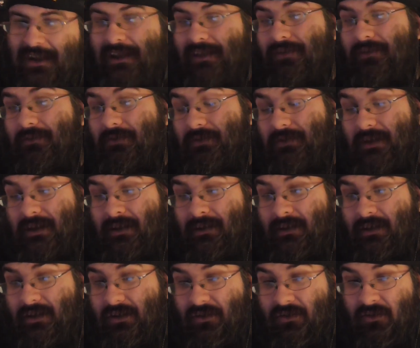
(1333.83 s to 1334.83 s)
any of those
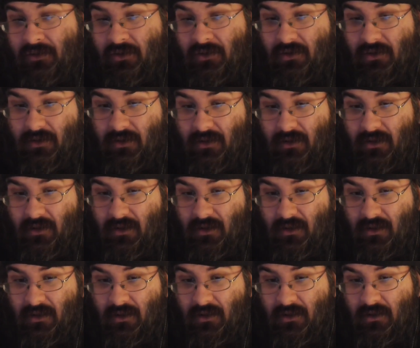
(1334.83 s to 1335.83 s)
yet here.
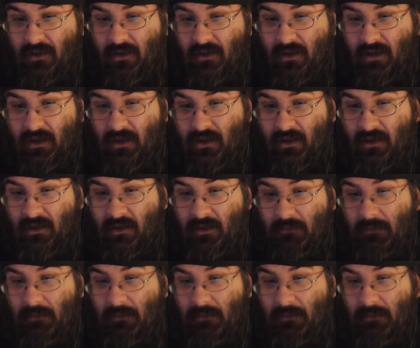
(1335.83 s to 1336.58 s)
Uh,